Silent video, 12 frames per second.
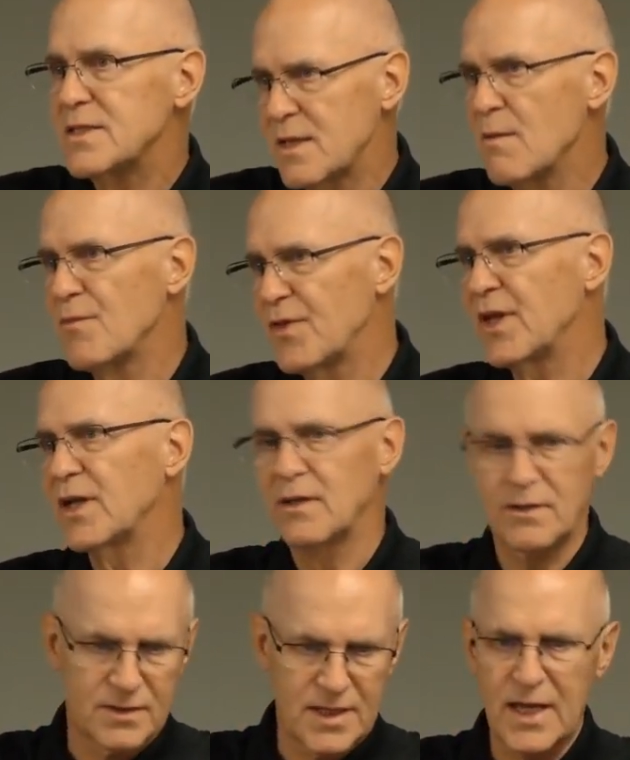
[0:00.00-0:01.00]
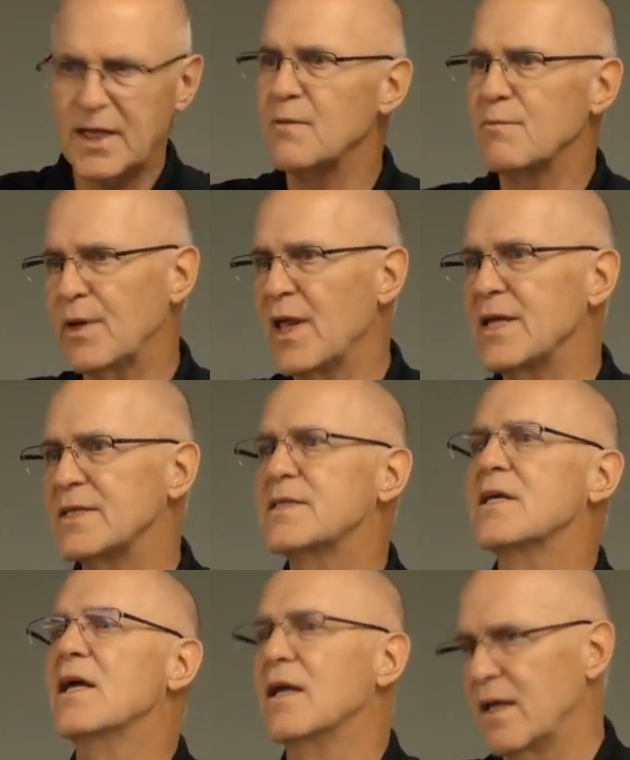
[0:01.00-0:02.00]
something taking
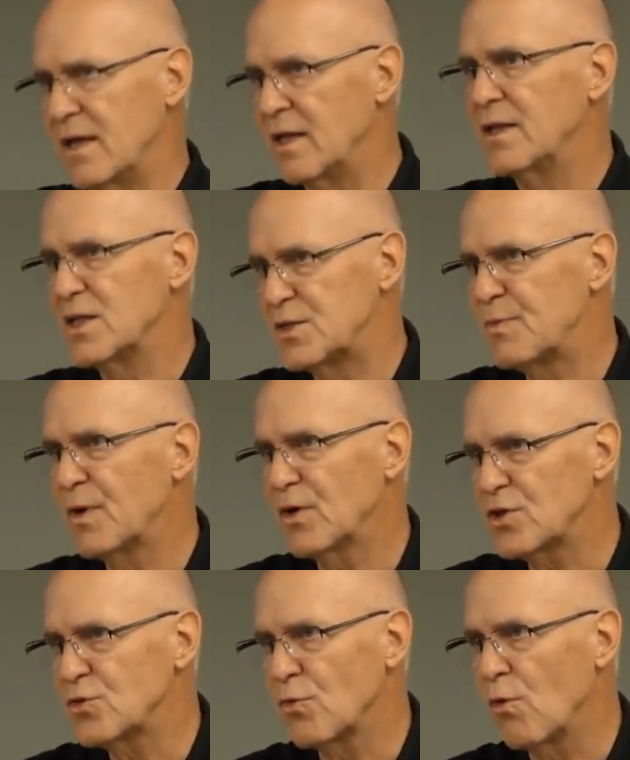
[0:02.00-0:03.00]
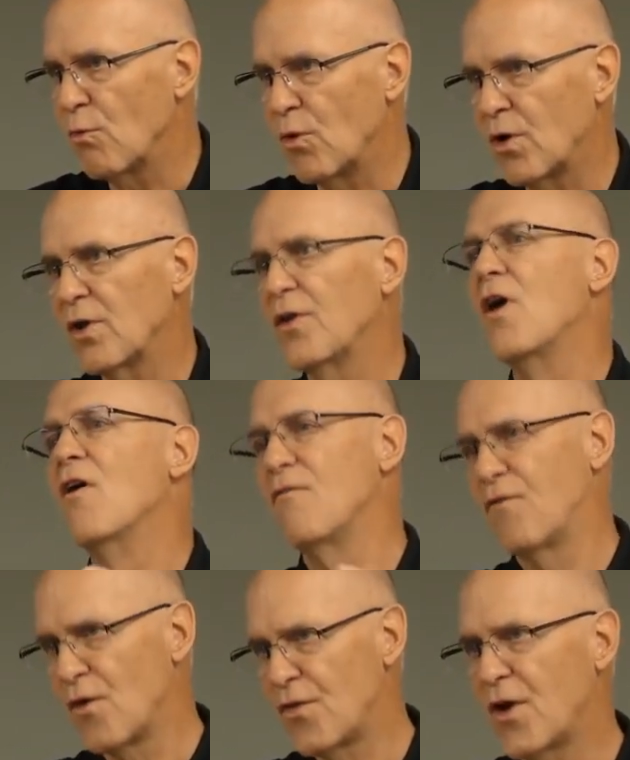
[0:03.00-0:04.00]
place in the spiritual world
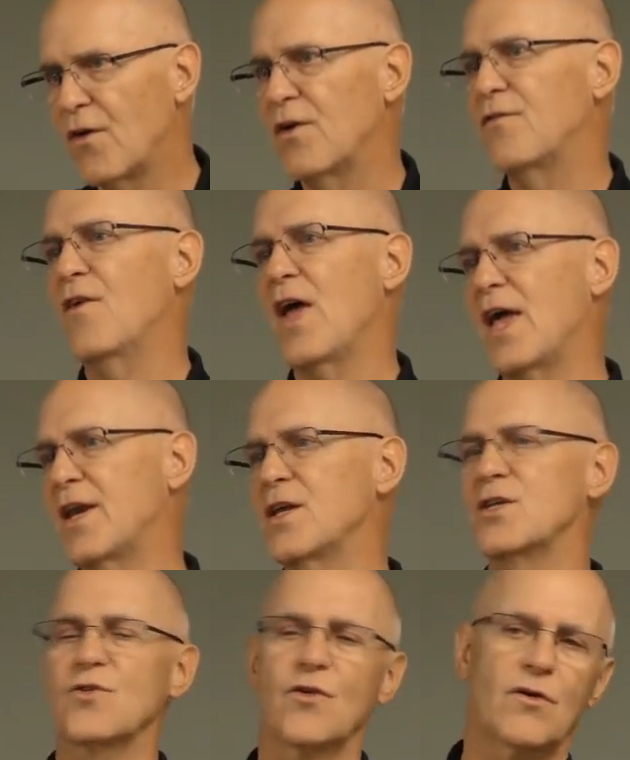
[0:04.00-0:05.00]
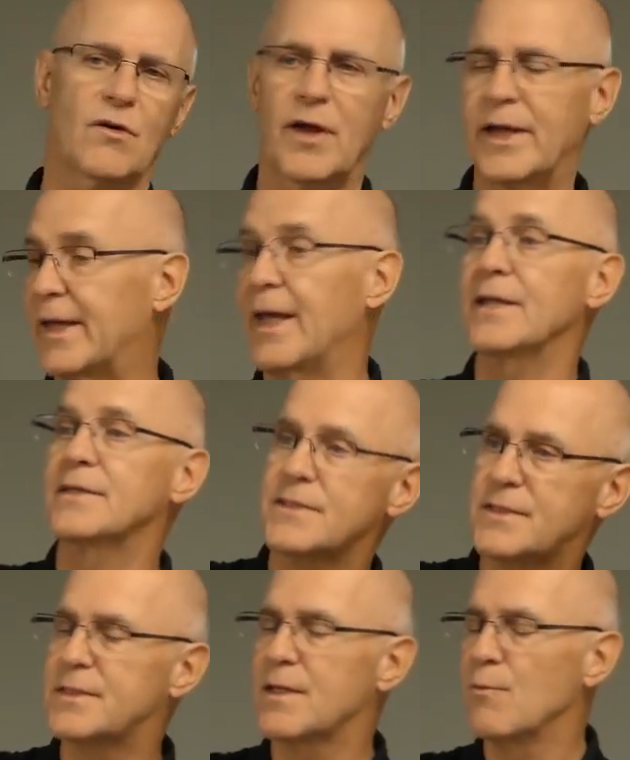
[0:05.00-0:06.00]
for their advantage or
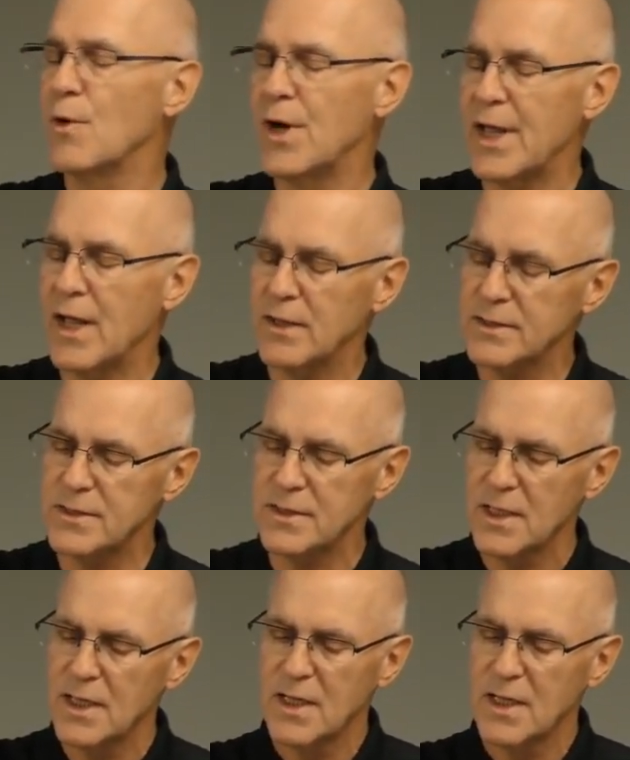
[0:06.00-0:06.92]
against someone else.